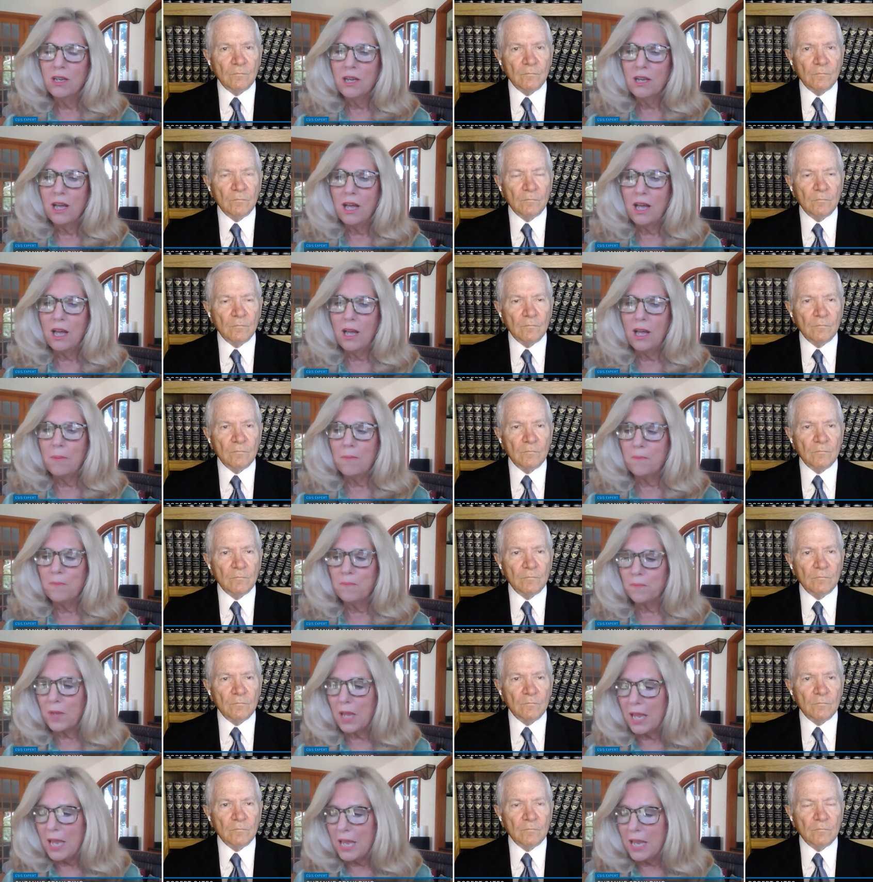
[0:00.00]
Speaker 1: um,
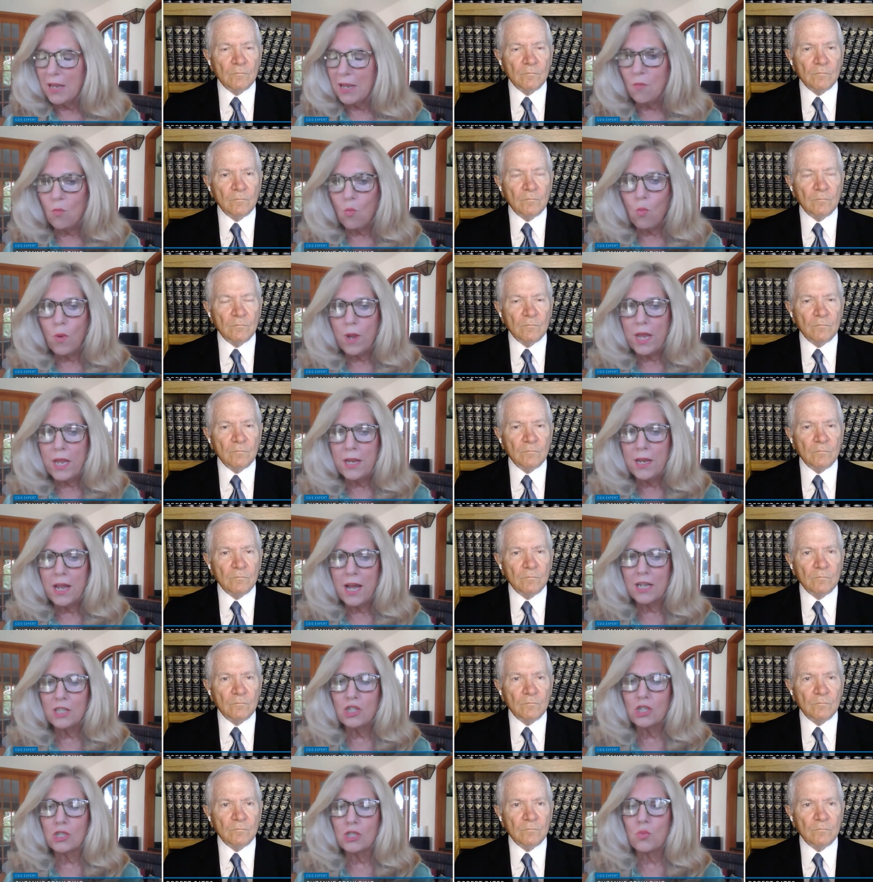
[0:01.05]
in in not
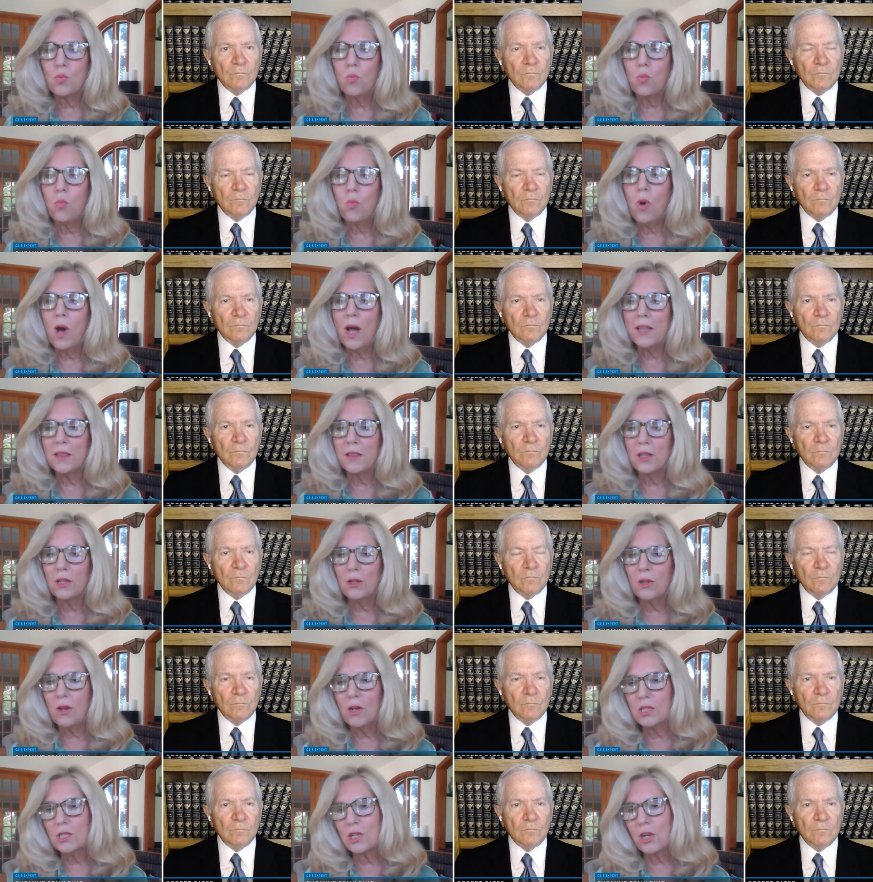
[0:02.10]
just what the
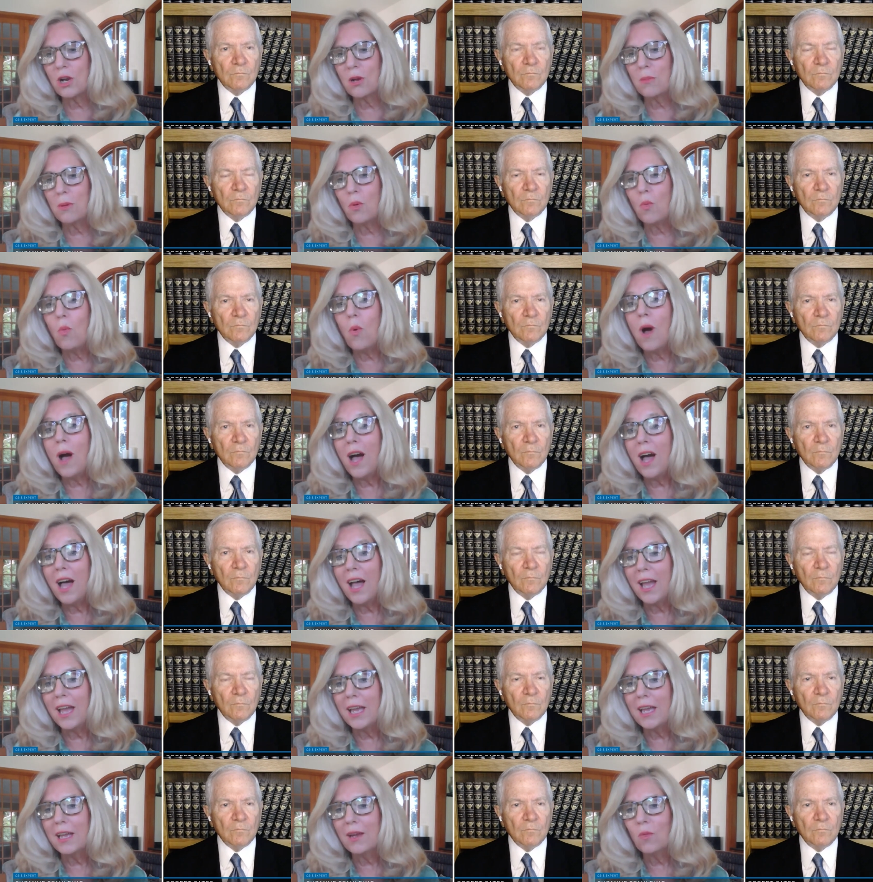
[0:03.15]
laws are, but
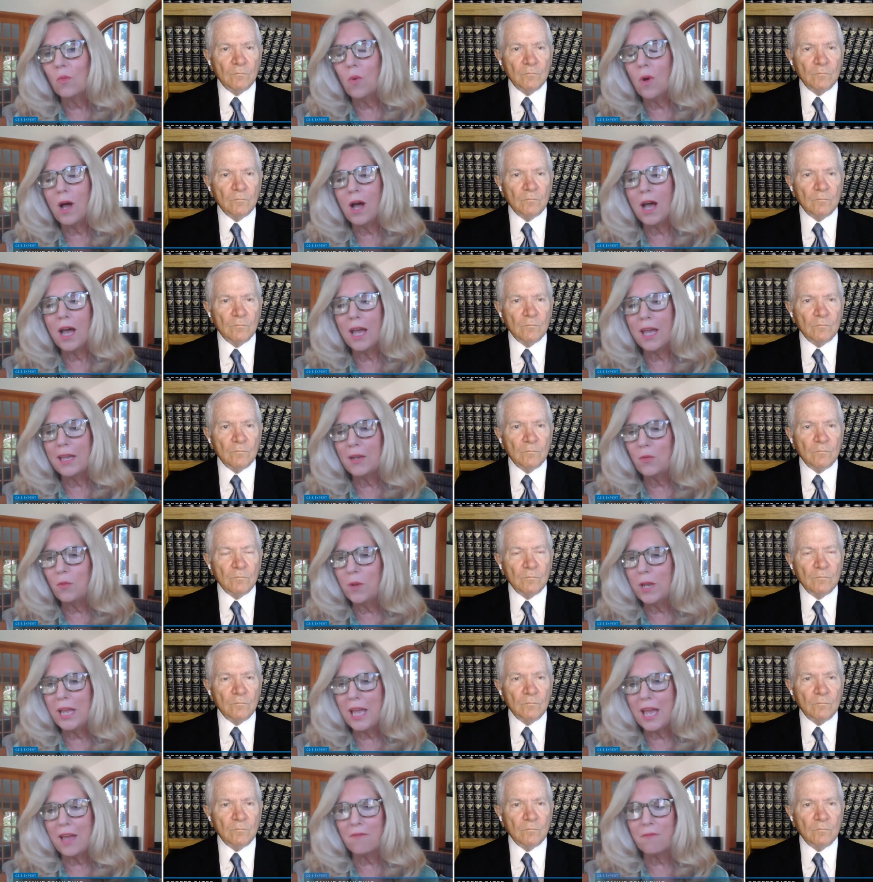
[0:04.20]
why why do we
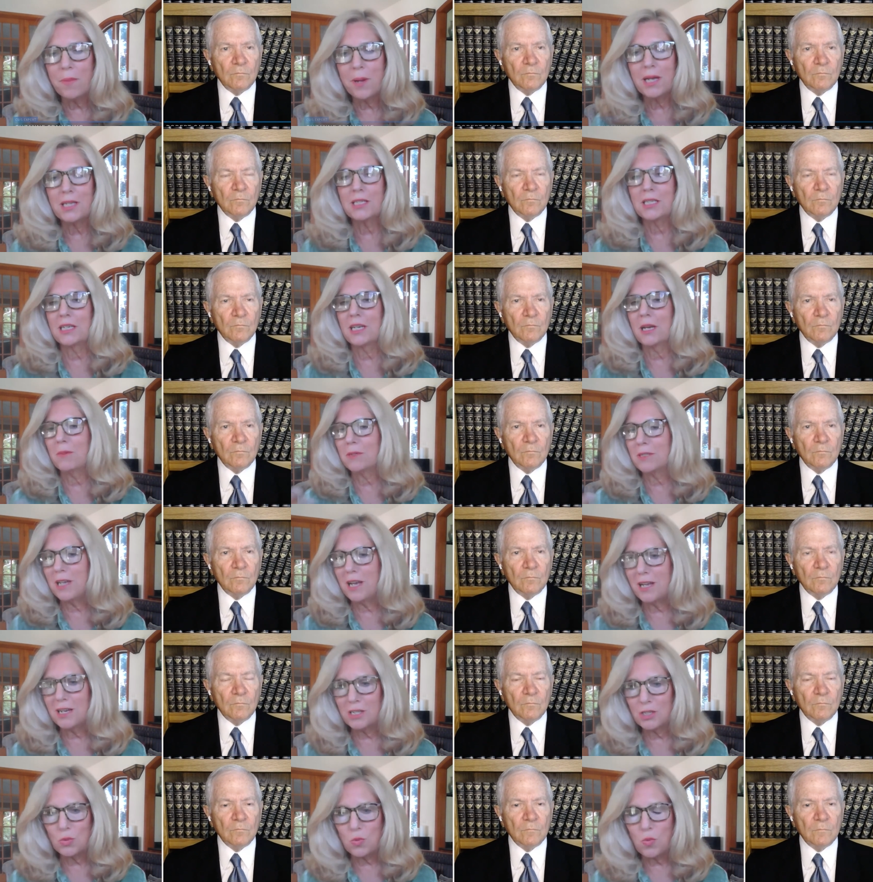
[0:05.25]
have posse
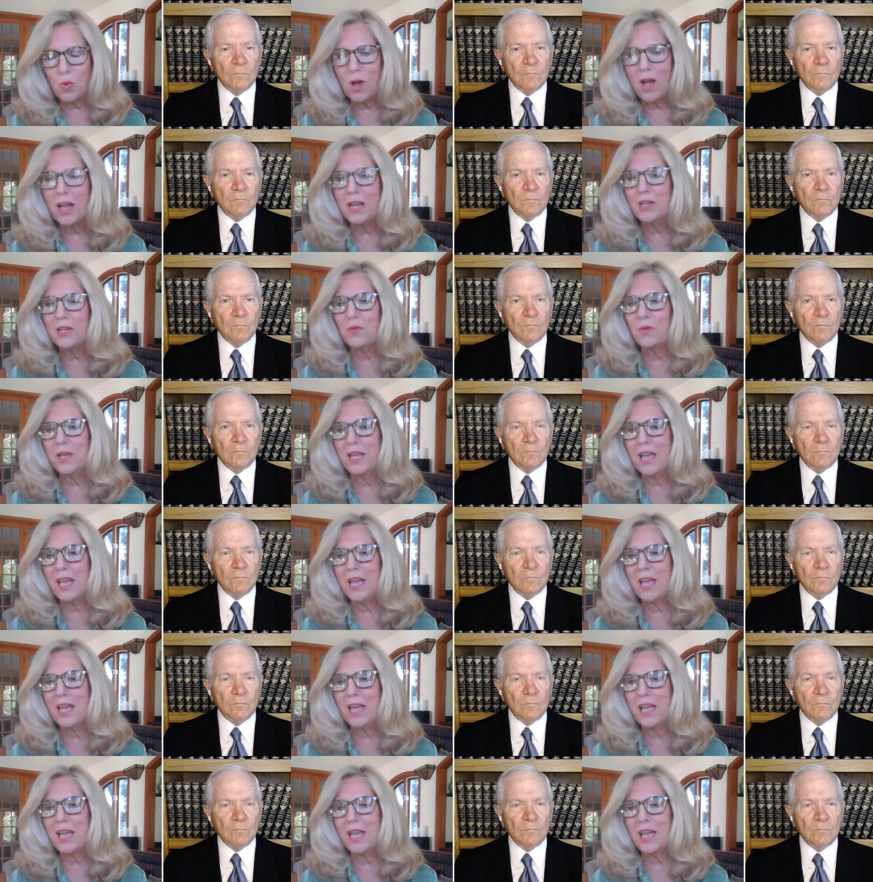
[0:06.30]
comitatus? Why do we